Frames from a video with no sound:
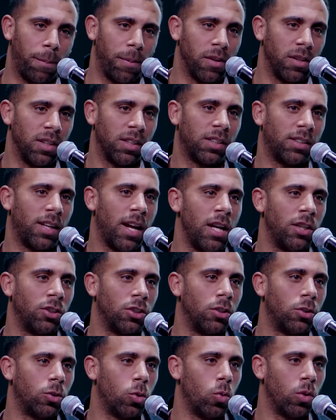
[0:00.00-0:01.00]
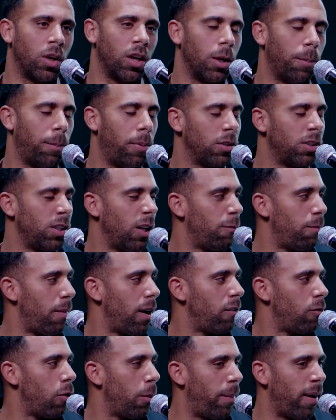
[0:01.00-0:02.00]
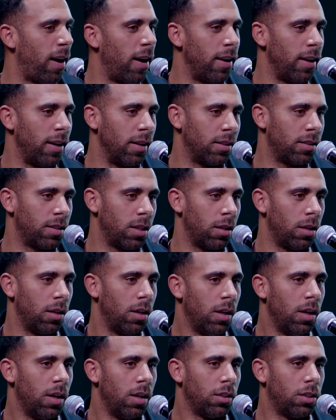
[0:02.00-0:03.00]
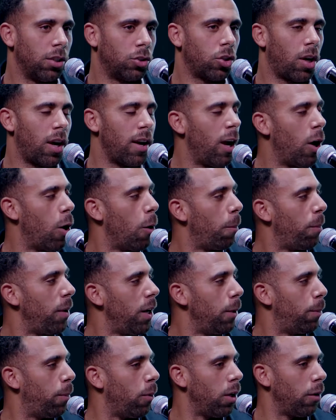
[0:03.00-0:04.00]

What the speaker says: on this stage and talk in a positive manner about it, to try and help people.